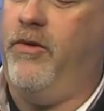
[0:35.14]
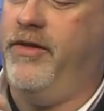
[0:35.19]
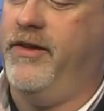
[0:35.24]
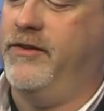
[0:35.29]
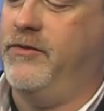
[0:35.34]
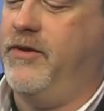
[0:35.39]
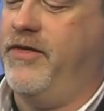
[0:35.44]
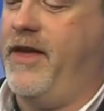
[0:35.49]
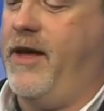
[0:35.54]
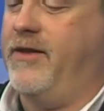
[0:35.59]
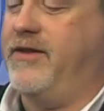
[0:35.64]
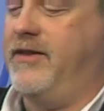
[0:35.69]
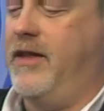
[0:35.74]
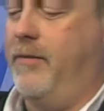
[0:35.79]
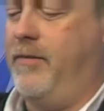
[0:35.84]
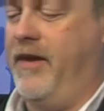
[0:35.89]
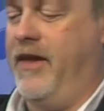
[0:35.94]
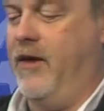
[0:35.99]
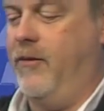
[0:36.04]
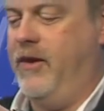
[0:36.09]
this without
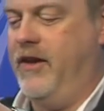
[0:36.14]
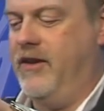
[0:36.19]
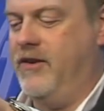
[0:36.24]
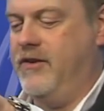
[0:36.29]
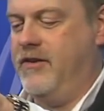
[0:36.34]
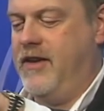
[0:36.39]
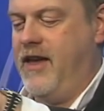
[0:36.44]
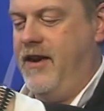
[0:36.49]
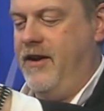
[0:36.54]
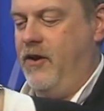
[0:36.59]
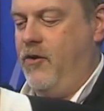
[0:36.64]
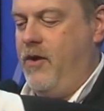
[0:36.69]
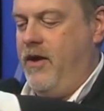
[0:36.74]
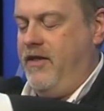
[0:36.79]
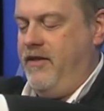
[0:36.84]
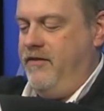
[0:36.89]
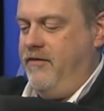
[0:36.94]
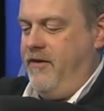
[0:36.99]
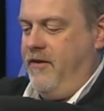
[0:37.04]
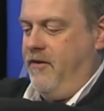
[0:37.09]
slipping it, we can just kind of
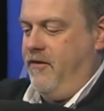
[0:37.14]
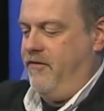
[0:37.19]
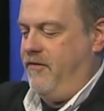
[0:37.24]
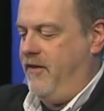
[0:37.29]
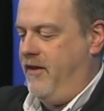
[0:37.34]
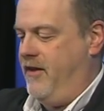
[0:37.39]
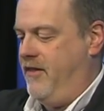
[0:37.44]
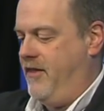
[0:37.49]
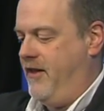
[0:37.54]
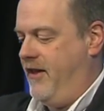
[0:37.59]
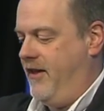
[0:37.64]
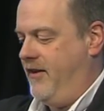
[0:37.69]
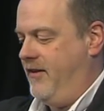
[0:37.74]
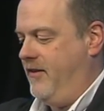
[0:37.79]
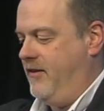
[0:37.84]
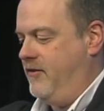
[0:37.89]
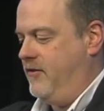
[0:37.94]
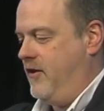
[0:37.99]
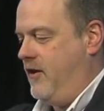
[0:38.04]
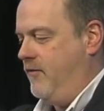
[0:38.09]
quickly verify that
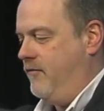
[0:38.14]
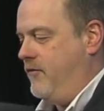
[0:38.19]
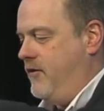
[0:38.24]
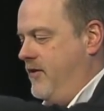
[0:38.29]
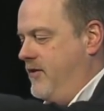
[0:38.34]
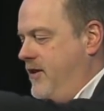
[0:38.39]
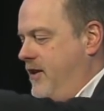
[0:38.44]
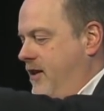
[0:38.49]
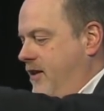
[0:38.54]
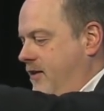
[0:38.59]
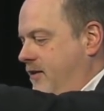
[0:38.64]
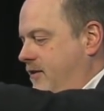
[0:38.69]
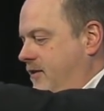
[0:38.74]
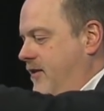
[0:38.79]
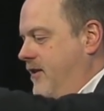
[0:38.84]
the circumference is.